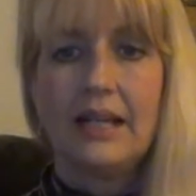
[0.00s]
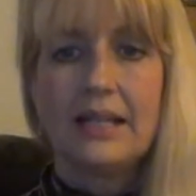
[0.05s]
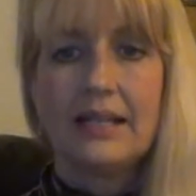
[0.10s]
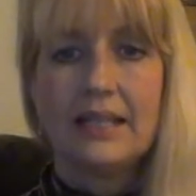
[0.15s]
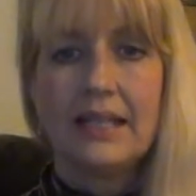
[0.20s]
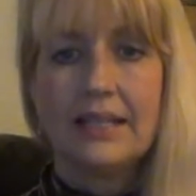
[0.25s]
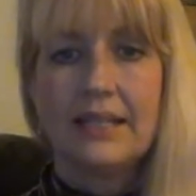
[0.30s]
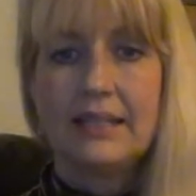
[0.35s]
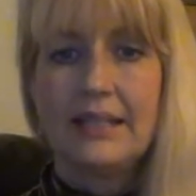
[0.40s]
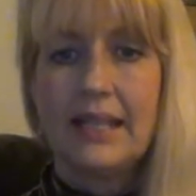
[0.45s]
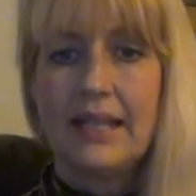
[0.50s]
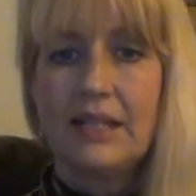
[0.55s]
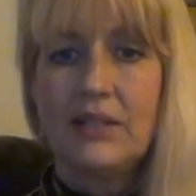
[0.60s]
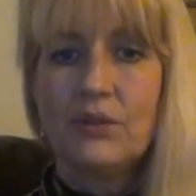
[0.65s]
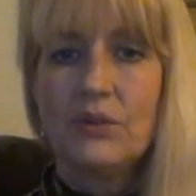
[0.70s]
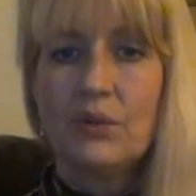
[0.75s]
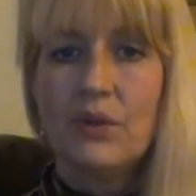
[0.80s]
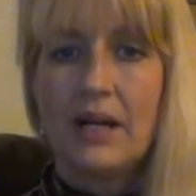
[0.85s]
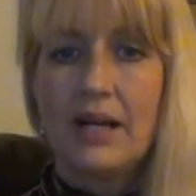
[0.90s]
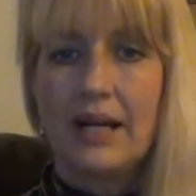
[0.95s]
yet they
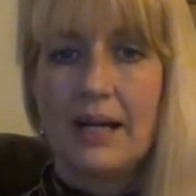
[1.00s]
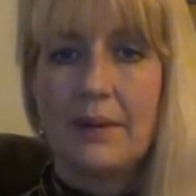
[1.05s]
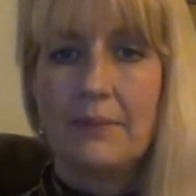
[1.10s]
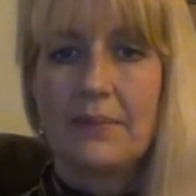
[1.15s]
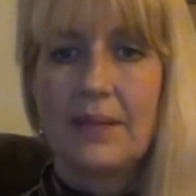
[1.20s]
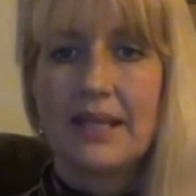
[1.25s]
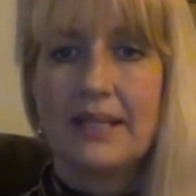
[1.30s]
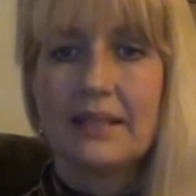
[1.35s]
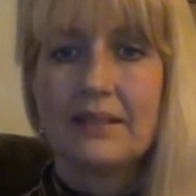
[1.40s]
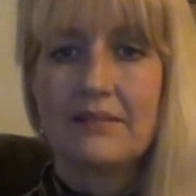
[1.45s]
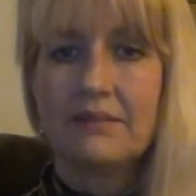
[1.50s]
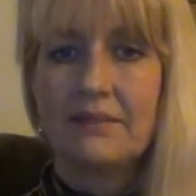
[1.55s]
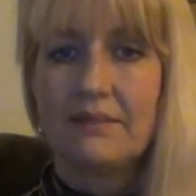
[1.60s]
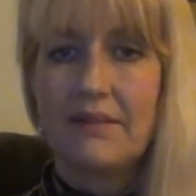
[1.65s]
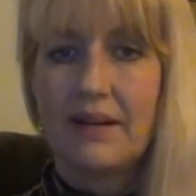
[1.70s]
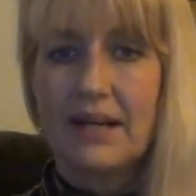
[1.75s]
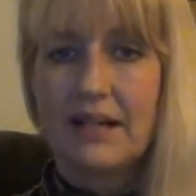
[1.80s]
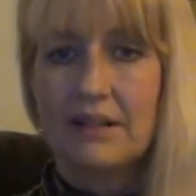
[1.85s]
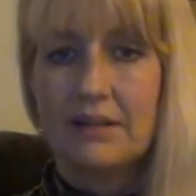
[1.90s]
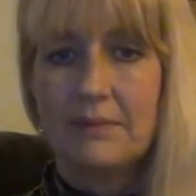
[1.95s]
grew up in an
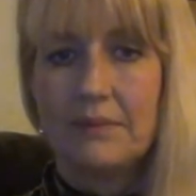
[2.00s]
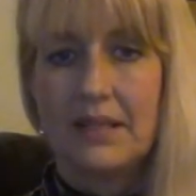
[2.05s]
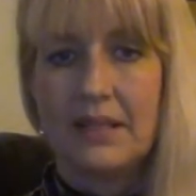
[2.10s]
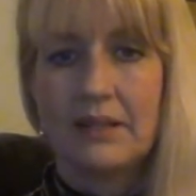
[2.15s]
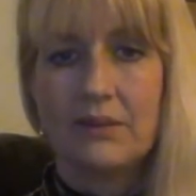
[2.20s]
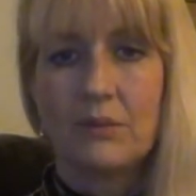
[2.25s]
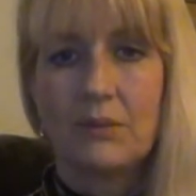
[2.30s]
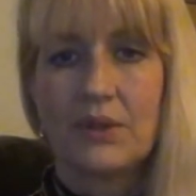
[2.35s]
environment